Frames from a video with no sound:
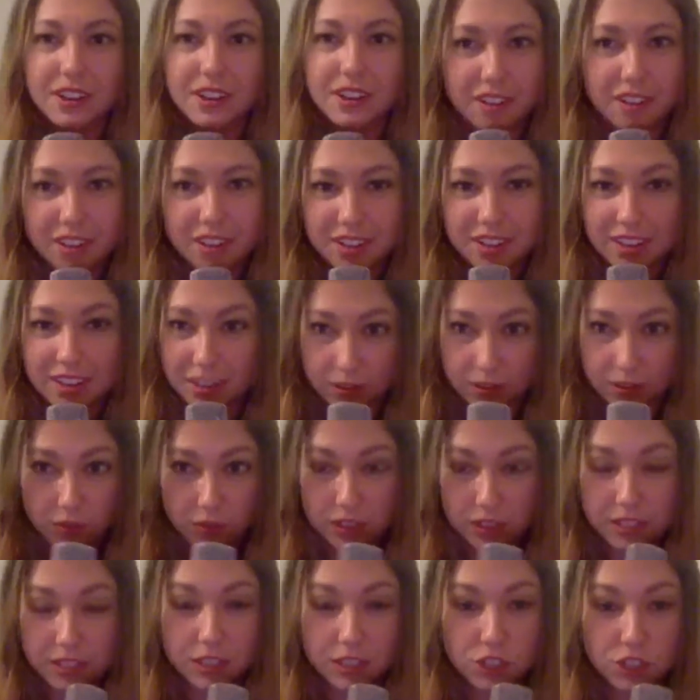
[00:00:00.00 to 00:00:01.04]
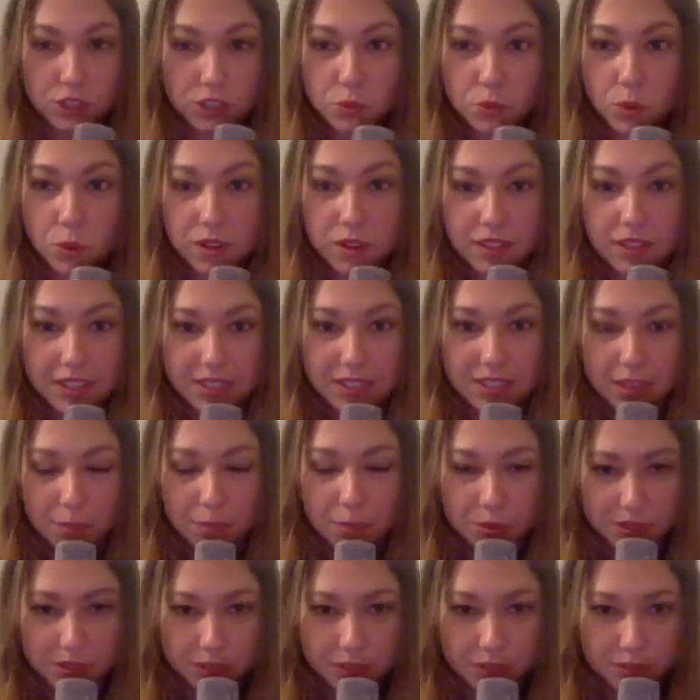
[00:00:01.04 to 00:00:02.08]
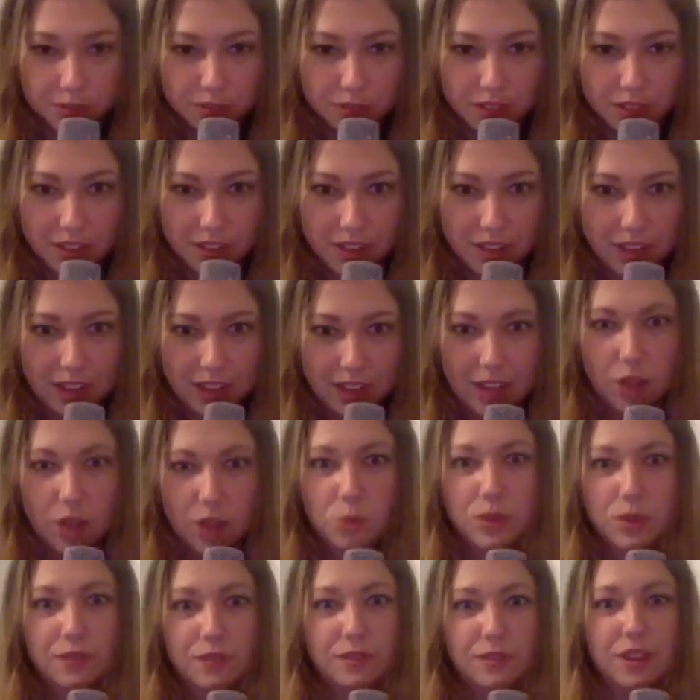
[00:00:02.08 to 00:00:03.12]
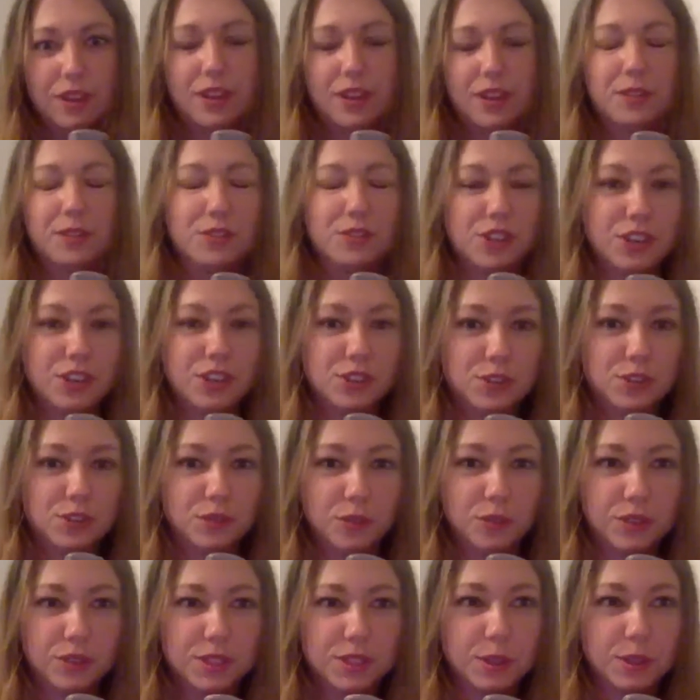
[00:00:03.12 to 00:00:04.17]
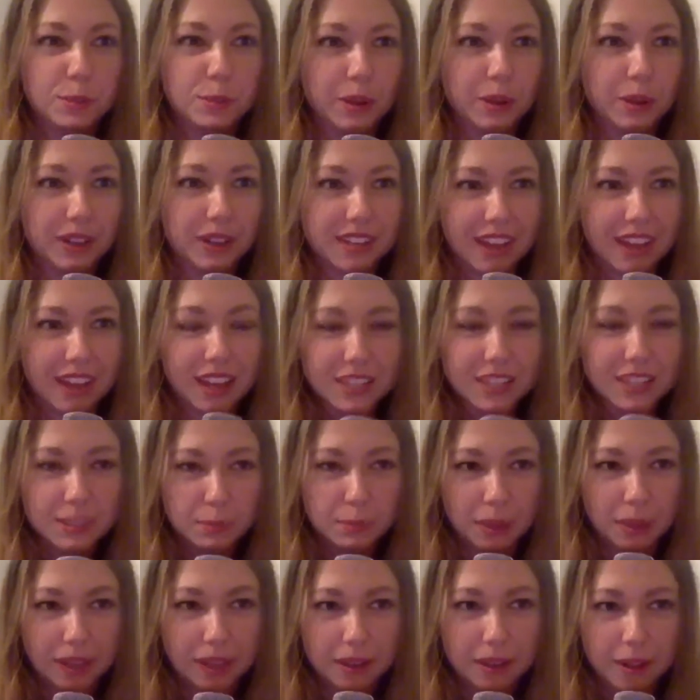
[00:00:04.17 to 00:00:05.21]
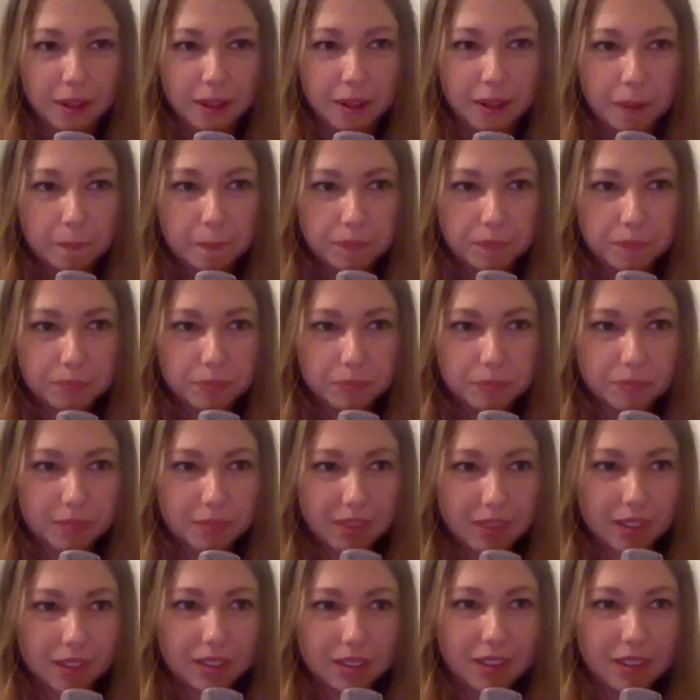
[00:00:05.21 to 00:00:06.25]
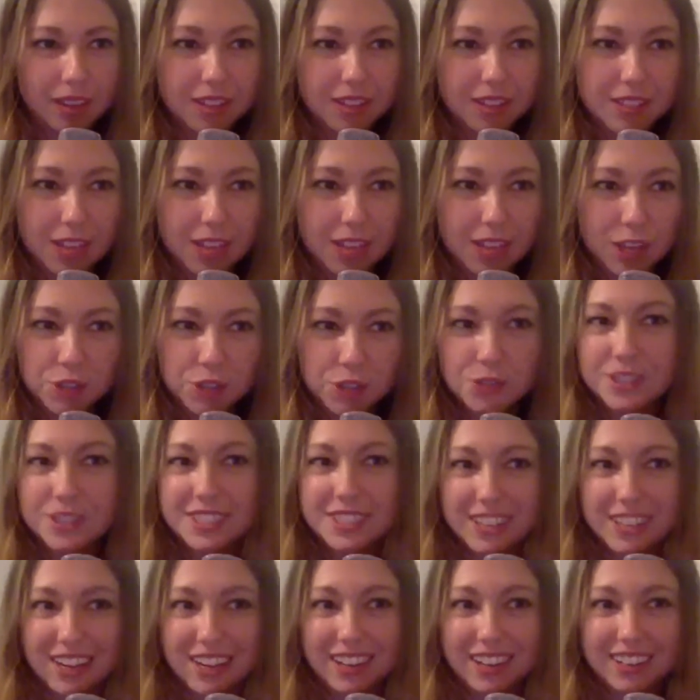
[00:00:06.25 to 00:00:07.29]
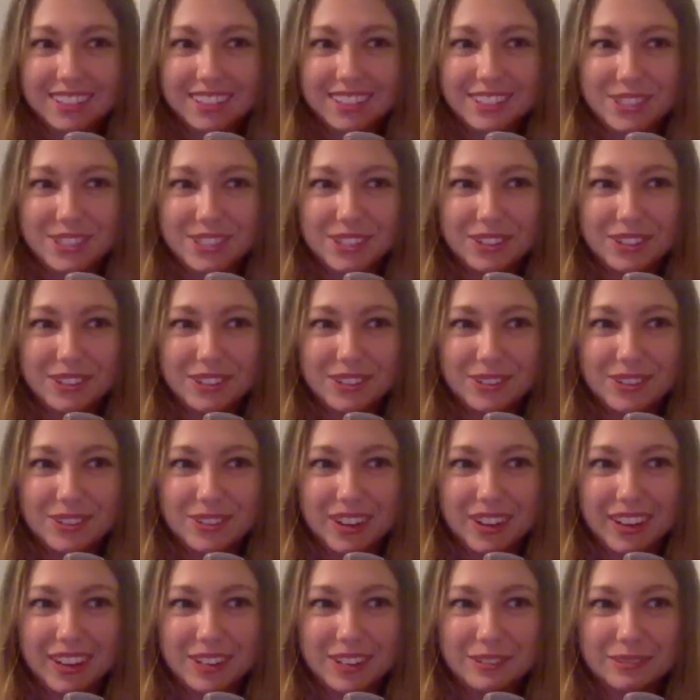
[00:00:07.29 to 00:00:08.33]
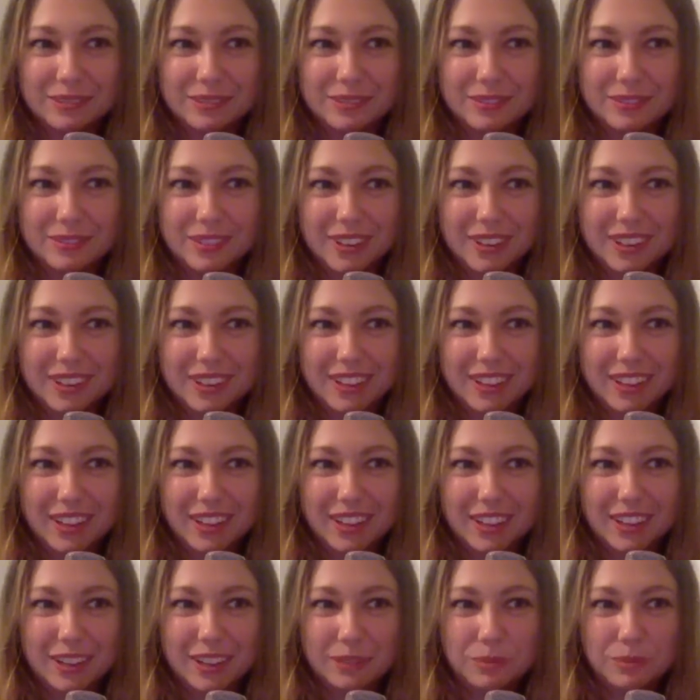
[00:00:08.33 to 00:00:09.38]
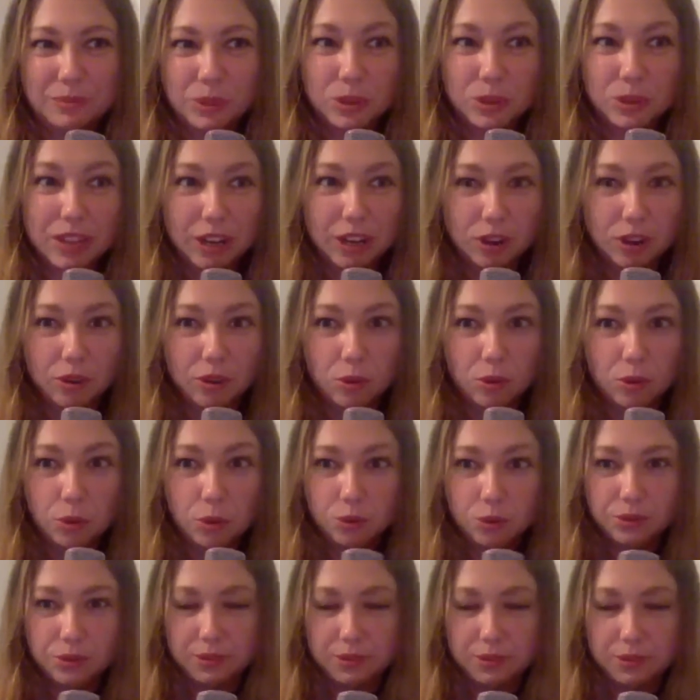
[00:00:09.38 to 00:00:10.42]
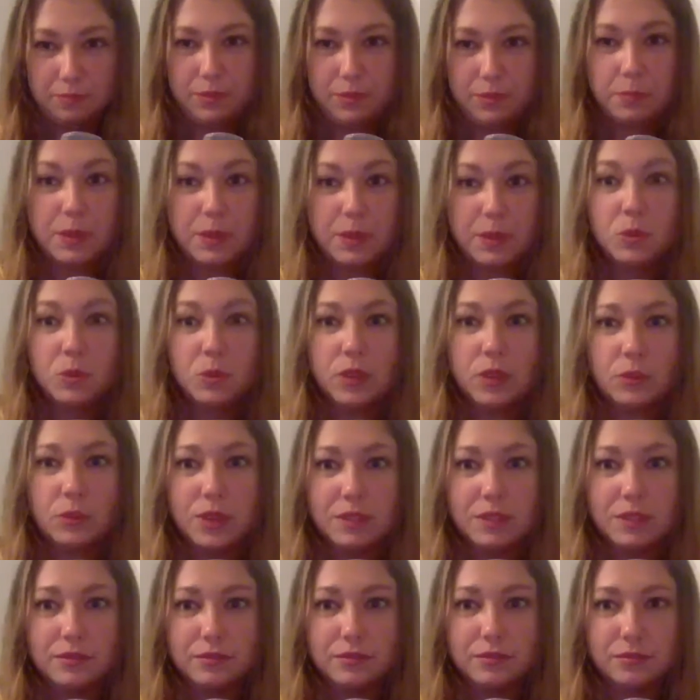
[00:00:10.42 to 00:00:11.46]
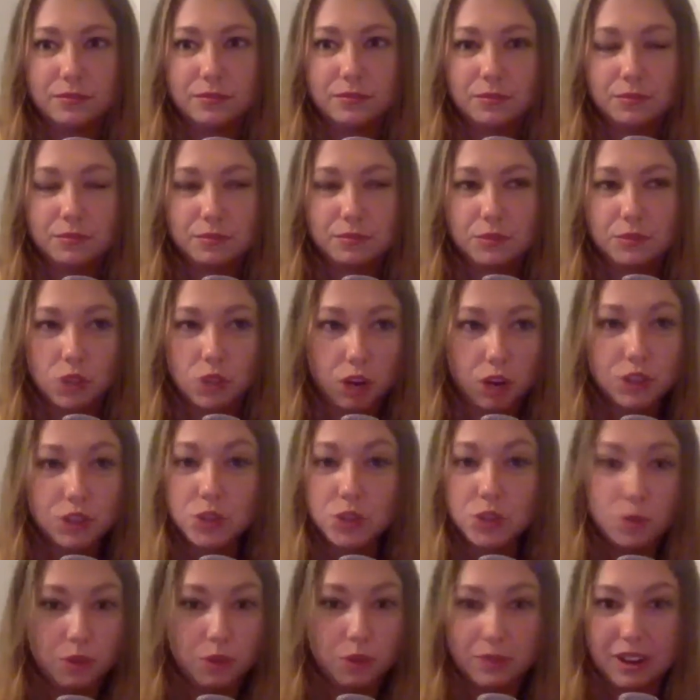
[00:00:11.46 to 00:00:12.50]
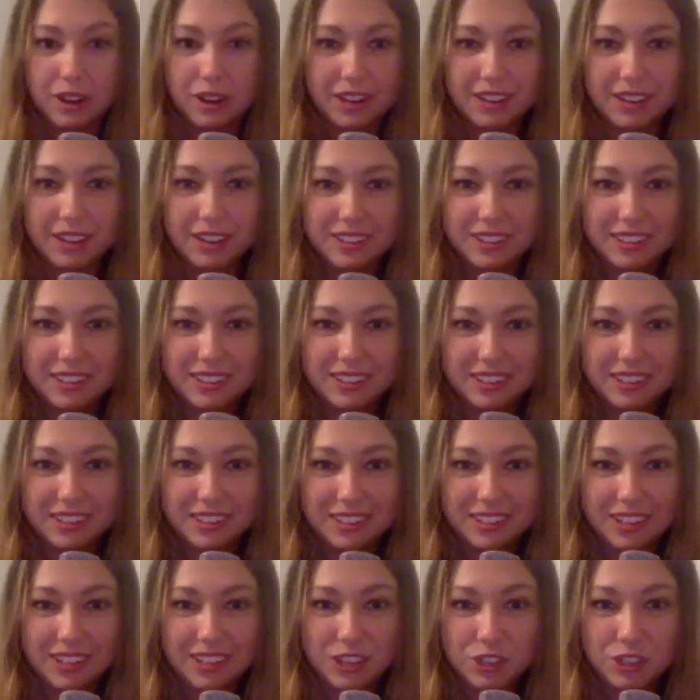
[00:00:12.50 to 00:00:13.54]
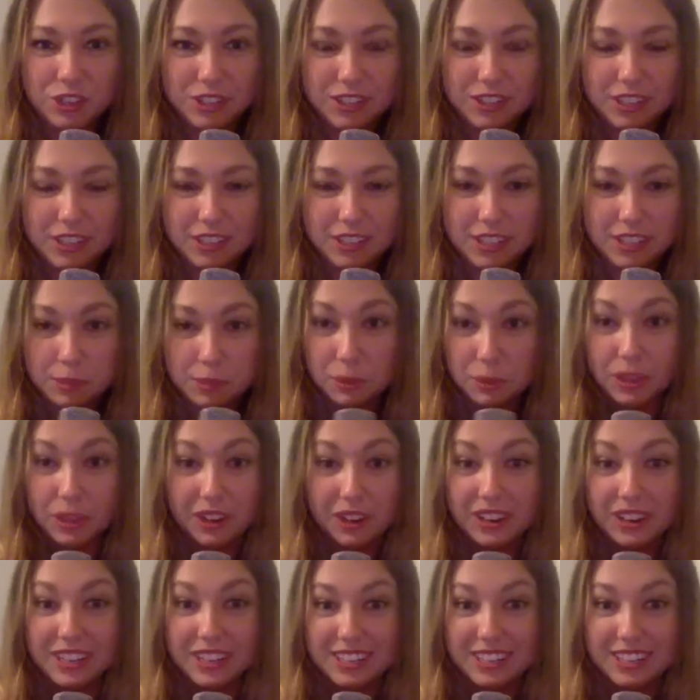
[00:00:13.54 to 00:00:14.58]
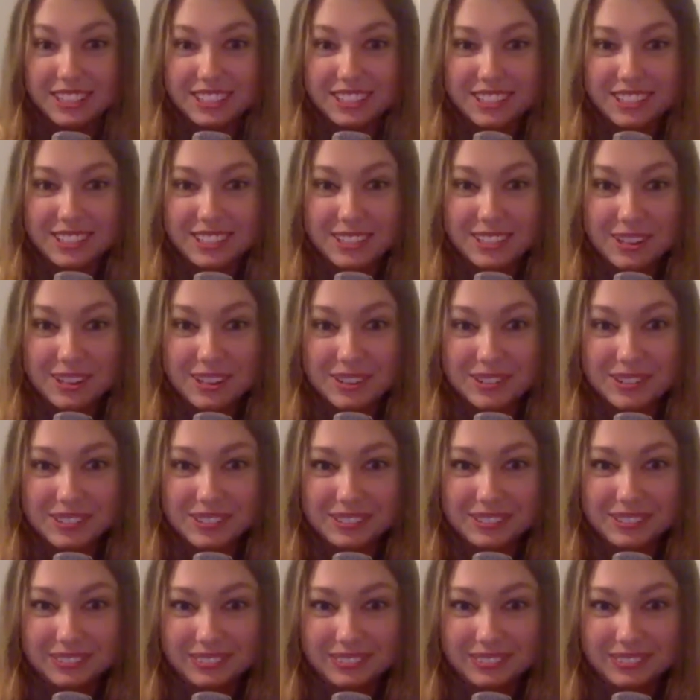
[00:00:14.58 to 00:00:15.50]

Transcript: on. This is just one of the examples of how we've kind of changed the focus of the podcast. But it's interesting to kind of look at the people that we've talked to already and just the similarities. So,